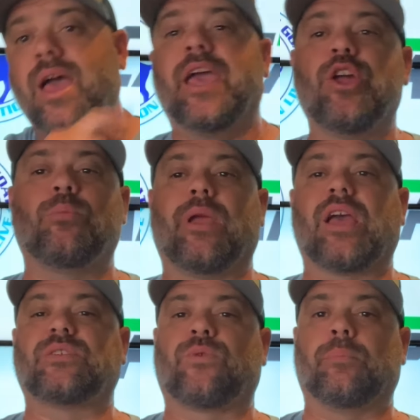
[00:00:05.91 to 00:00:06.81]
here to bring you
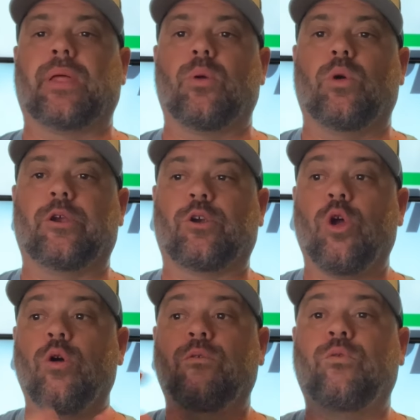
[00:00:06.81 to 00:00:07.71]
guys a free play winner
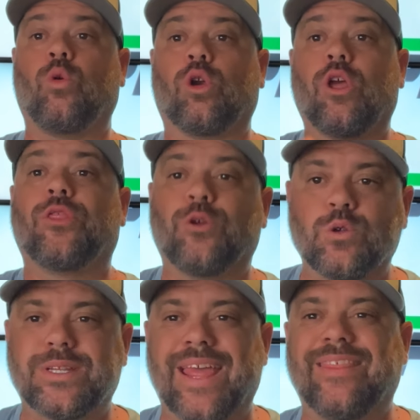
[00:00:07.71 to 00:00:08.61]
for
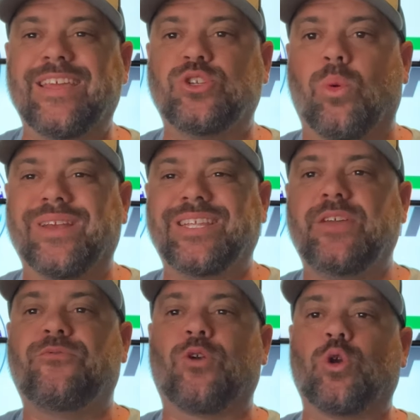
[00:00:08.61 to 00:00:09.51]
Thursday, the
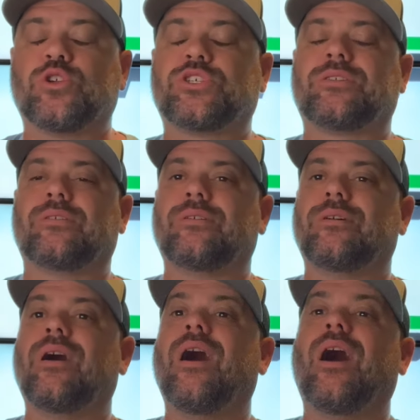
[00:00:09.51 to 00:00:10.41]
21st
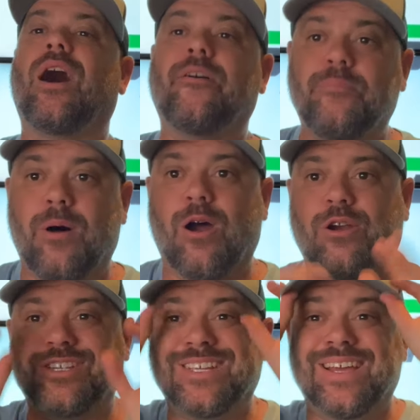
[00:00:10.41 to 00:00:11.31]
of
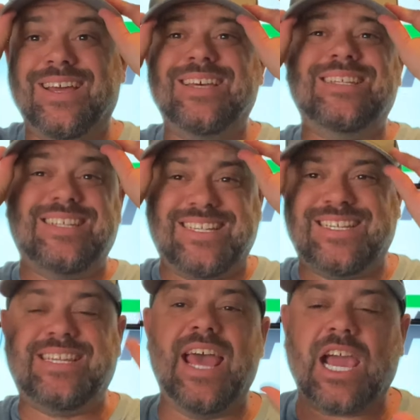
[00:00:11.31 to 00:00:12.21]
March.
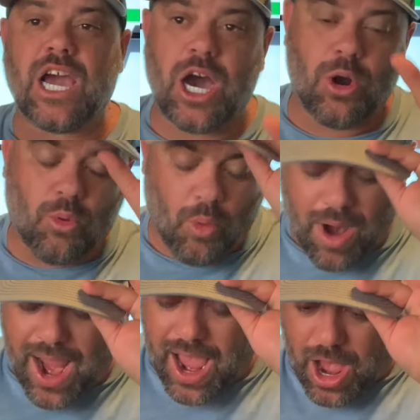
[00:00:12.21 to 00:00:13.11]
Stick
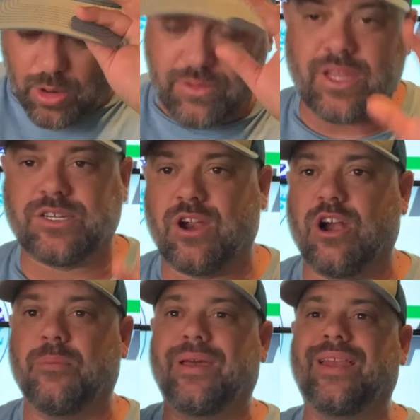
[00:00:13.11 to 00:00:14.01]
around the
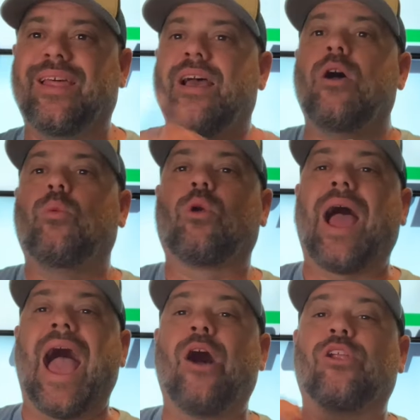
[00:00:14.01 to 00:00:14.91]
tournament. We're
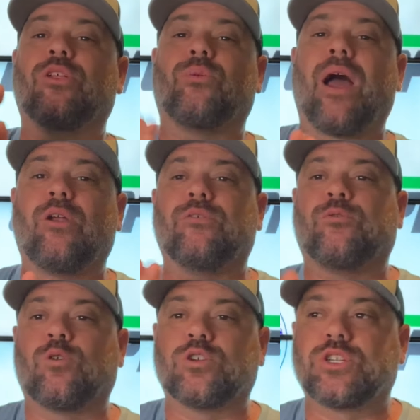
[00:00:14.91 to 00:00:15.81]
out of the round of
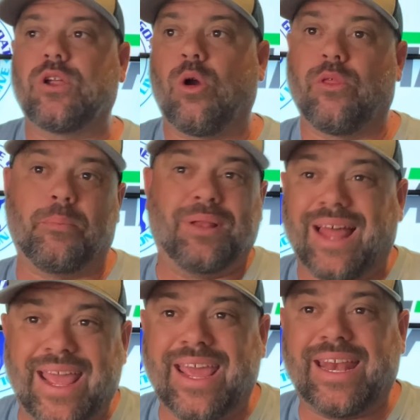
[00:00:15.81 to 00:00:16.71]
first, or the
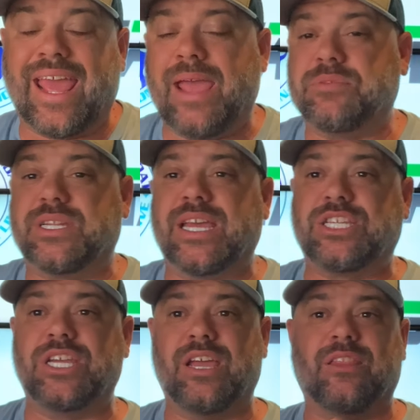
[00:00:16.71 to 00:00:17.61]
play-in games to
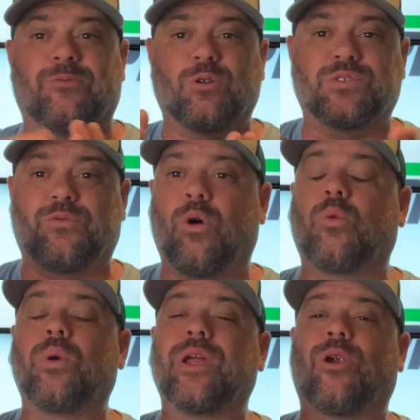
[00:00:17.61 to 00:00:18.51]
get you in the first four.
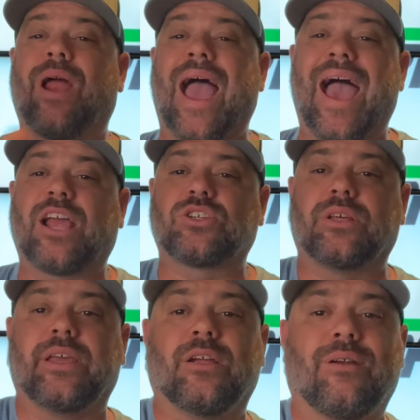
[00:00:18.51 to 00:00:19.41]
We are
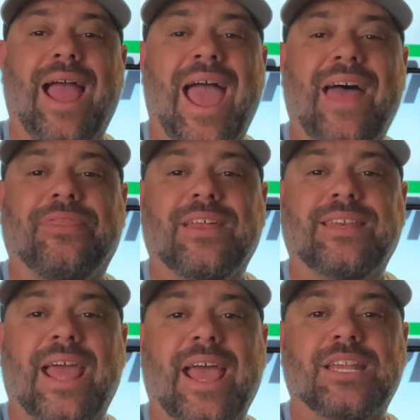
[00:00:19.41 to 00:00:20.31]
actually here at the
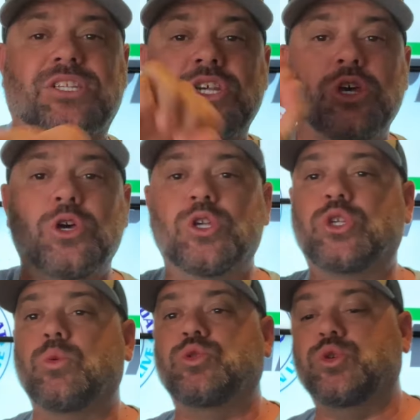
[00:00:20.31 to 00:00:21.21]
dance,
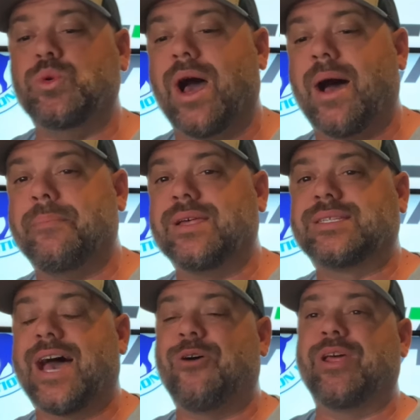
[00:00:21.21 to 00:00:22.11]
so do not miss
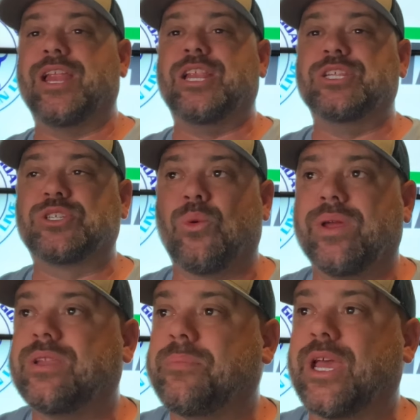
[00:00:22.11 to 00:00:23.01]
out. It is
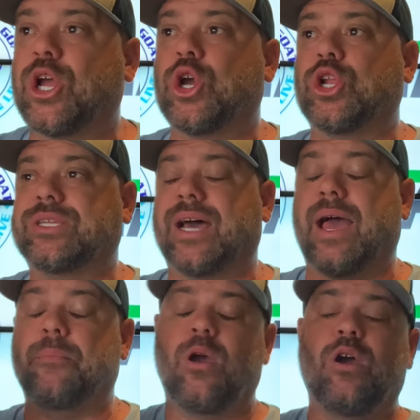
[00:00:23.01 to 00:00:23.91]
going to be a good
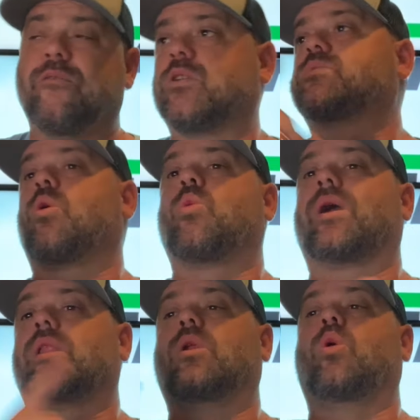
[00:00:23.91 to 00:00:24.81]
time. First of all,
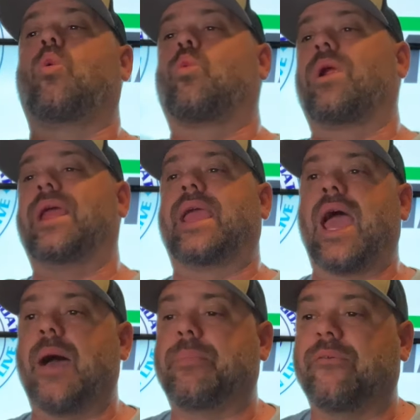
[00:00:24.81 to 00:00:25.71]
quick little
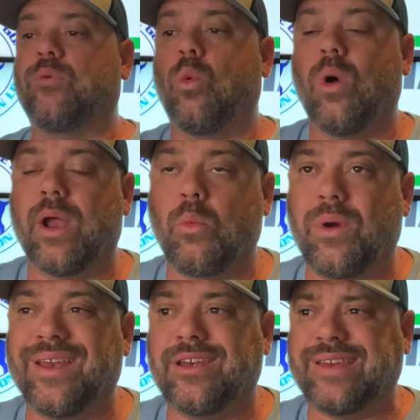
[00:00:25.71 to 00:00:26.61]
recap of what
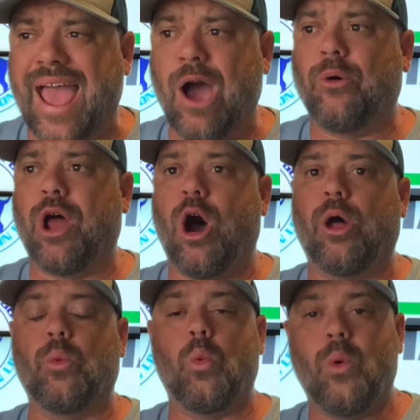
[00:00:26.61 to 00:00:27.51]
went down
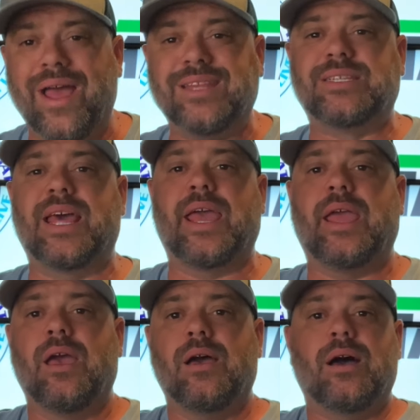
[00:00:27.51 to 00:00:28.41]
on
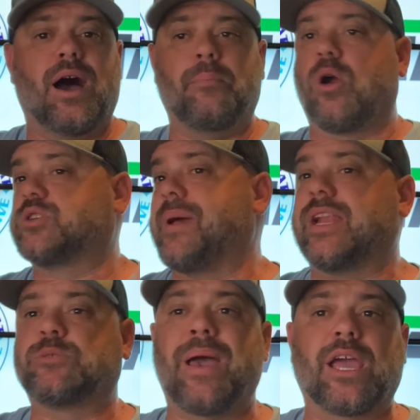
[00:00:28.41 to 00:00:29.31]
Wednesday. March
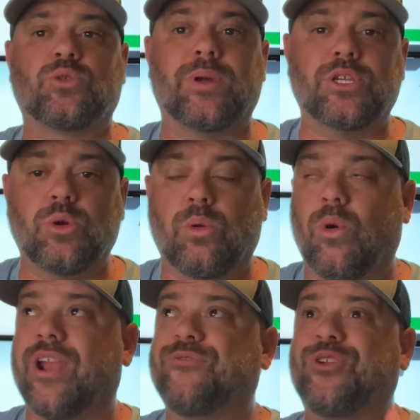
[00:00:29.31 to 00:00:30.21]
Madness package went
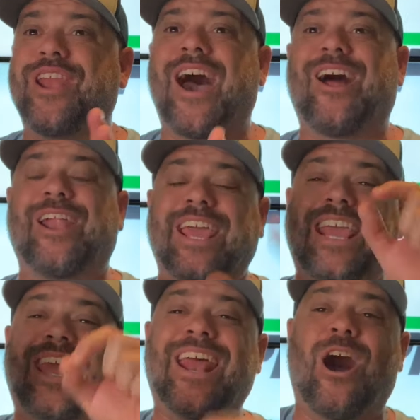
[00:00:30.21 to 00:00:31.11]
2-1. If you're not on it,
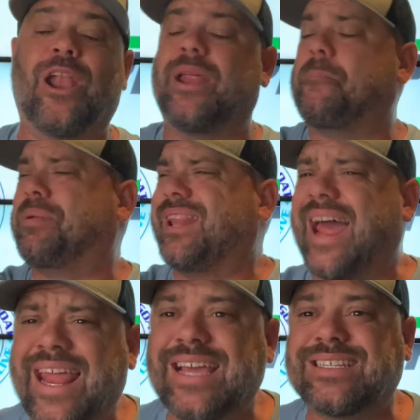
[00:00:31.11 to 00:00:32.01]
get on it.
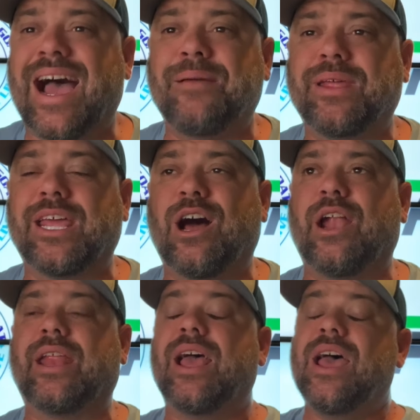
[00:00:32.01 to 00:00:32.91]
Plenty of time to get on
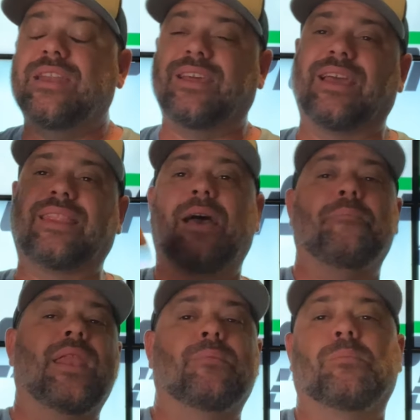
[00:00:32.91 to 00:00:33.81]
it to get that
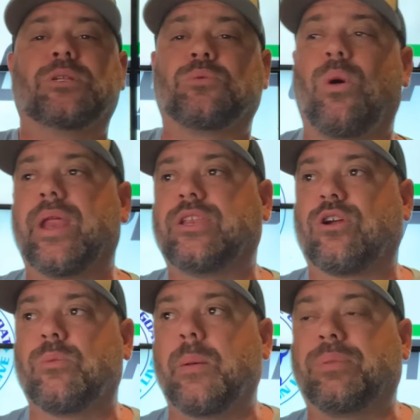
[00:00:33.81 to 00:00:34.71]
minimum of 20
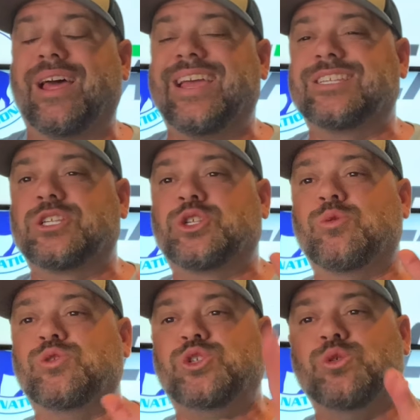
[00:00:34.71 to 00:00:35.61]
tournament plays.
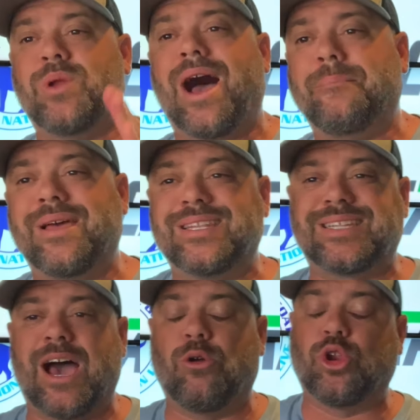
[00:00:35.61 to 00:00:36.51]
So do not miss
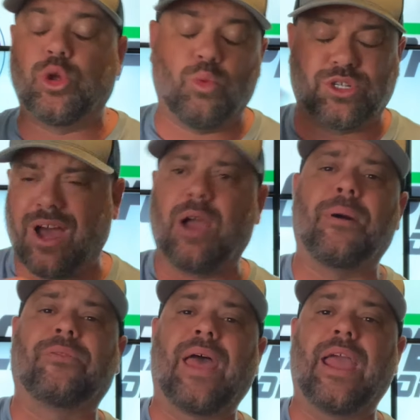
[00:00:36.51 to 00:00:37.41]
out. We'll talk
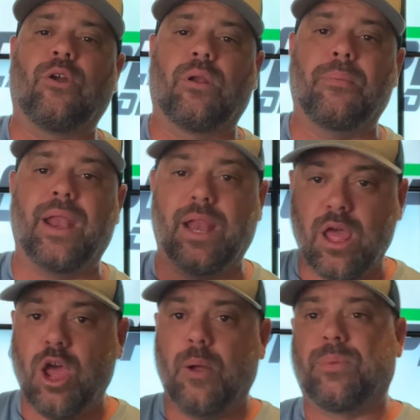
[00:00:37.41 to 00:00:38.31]
about that here in a minute.
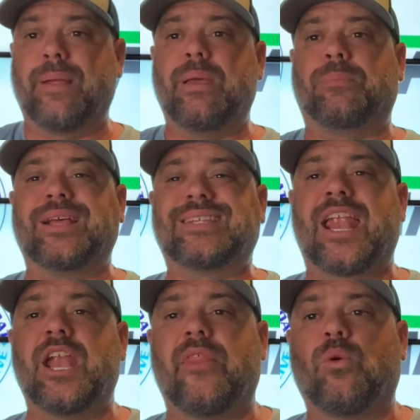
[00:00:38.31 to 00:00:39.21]
Premium plays had
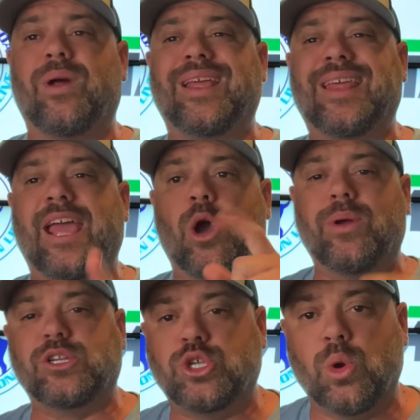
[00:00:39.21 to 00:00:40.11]
another winning day
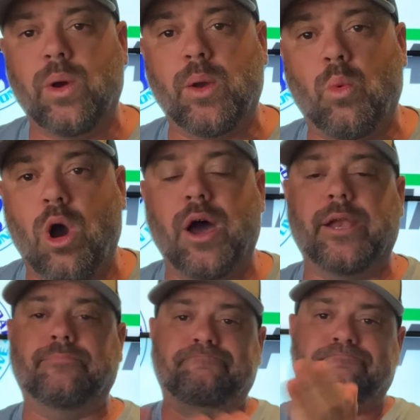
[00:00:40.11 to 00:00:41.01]
going 2-1.